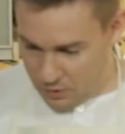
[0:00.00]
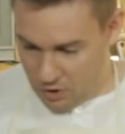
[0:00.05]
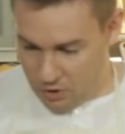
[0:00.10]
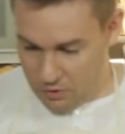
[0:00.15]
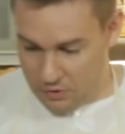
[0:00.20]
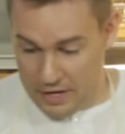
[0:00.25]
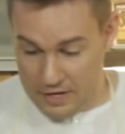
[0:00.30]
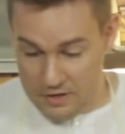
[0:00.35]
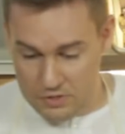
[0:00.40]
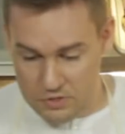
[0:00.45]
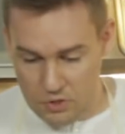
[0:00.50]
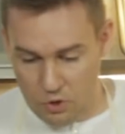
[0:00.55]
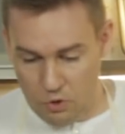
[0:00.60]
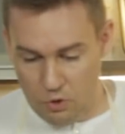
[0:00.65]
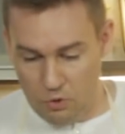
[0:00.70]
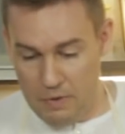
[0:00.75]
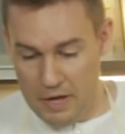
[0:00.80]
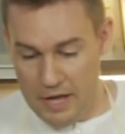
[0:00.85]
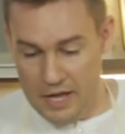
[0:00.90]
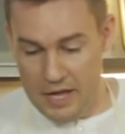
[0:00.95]
Okay,
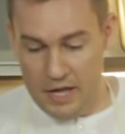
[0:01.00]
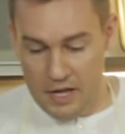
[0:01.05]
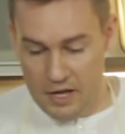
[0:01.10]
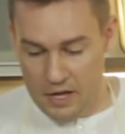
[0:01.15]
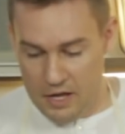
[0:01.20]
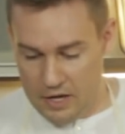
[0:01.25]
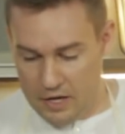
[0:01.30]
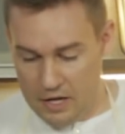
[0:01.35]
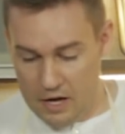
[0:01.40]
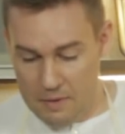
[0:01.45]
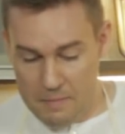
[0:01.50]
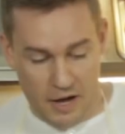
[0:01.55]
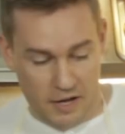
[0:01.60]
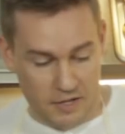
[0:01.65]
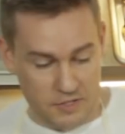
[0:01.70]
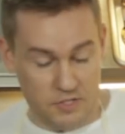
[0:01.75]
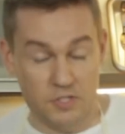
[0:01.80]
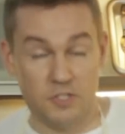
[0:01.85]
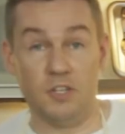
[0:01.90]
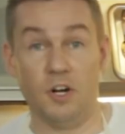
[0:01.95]
so my
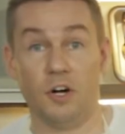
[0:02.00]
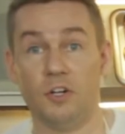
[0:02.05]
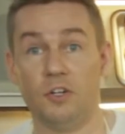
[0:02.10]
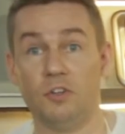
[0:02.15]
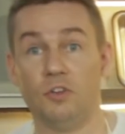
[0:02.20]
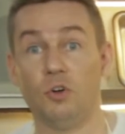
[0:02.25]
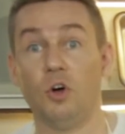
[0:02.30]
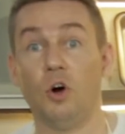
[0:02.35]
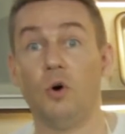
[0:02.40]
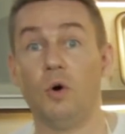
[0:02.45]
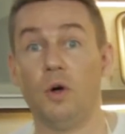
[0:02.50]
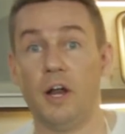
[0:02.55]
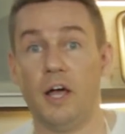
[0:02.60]
calamares is starting to go a